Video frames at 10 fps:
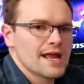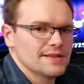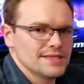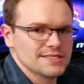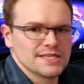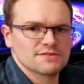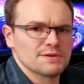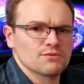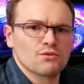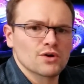these things have
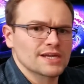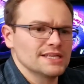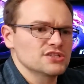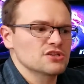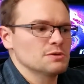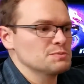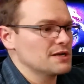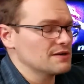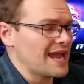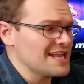been working so much
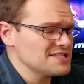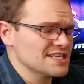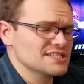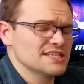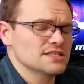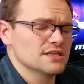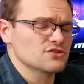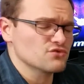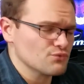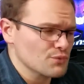better. NZXT's done a
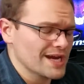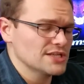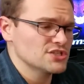great